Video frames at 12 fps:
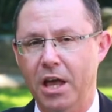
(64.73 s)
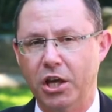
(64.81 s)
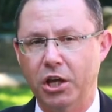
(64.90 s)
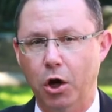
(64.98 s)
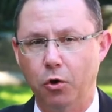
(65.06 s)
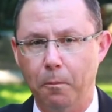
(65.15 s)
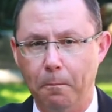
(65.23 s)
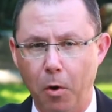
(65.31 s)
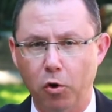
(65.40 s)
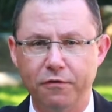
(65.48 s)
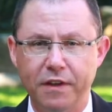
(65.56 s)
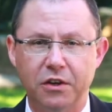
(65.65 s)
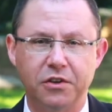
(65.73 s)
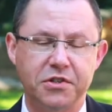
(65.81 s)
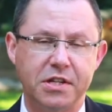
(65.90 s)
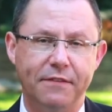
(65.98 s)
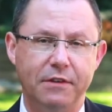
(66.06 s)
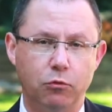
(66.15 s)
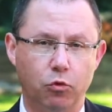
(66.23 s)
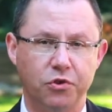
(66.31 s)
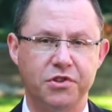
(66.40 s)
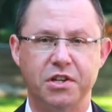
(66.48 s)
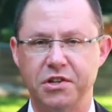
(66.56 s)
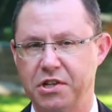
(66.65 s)
You know, motor vehicle safety
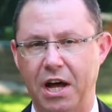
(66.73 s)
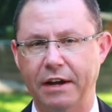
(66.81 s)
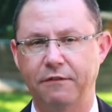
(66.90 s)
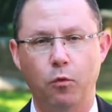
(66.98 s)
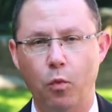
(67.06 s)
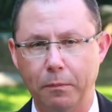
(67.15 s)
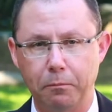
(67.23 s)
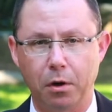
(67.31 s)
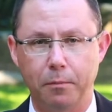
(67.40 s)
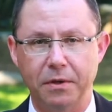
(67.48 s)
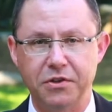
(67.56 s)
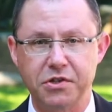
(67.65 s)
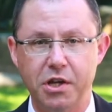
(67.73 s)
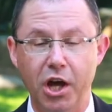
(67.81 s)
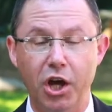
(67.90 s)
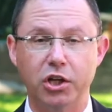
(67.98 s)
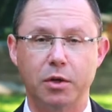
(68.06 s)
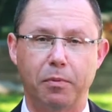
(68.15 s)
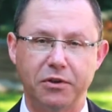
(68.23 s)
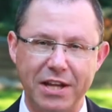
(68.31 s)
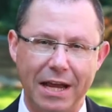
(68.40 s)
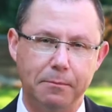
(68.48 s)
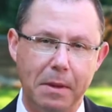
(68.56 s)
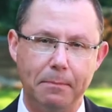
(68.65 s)
rules are designed for one purpose, to
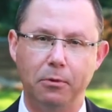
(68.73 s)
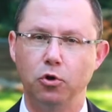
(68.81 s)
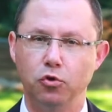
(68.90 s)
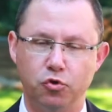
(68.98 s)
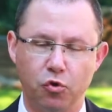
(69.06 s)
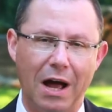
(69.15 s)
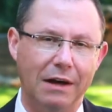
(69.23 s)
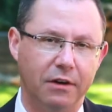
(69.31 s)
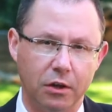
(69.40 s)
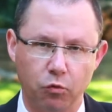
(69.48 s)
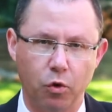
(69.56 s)
protect people who drive on the